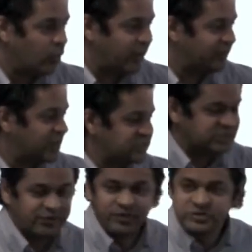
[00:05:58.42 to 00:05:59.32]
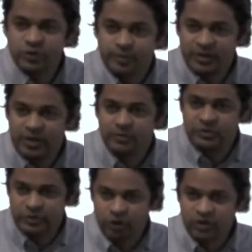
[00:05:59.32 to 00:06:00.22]
Whenever there's a difference of opinion
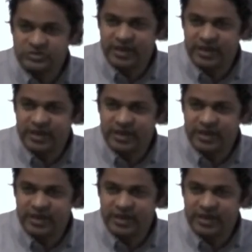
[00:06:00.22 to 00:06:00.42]
between all